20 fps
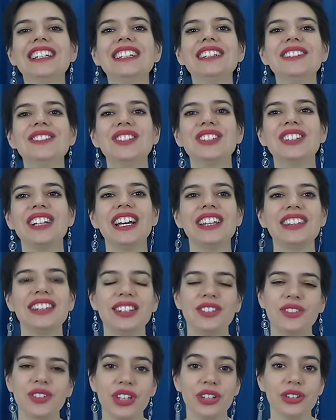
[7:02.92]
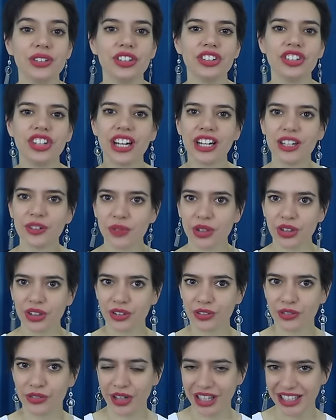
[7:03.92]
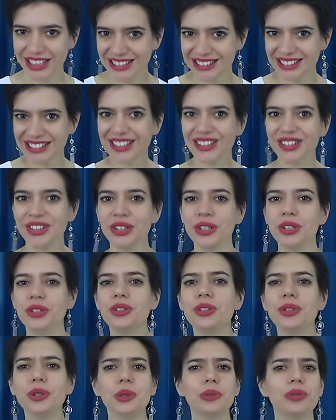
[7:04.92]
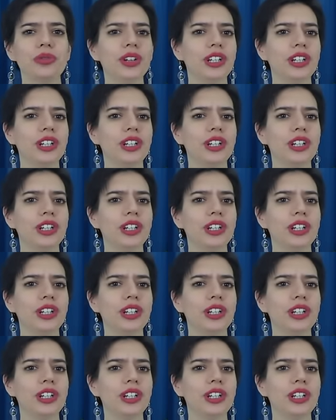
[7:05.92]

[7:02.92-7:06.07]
If you like this video, share it with your friends on YouTube,